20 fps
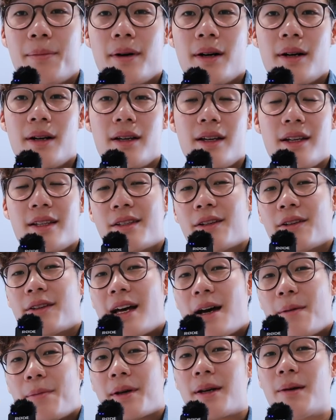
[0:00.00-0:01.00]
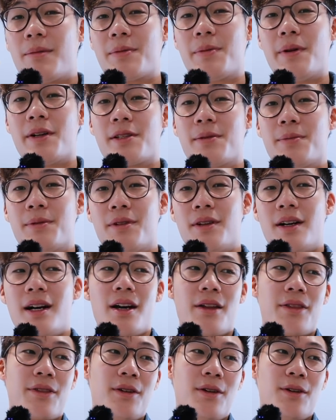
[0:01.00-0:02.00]
But until that becomes possible,
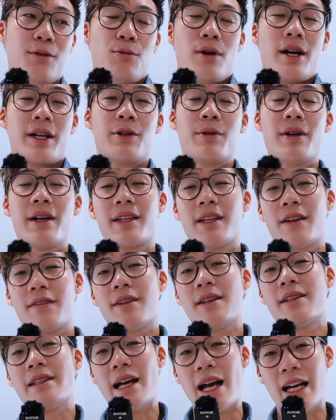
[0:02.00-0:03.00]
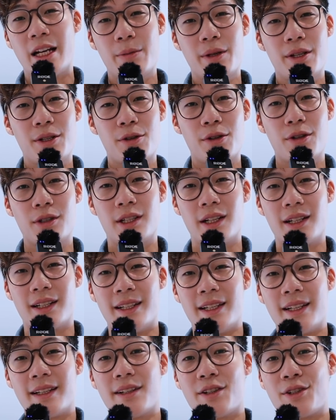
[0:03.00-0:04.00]
I thought, why don't I give this Animedoro
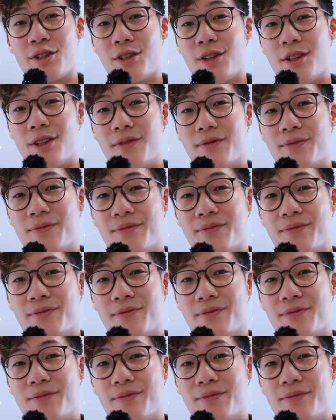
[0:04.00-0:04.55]
technique a shot?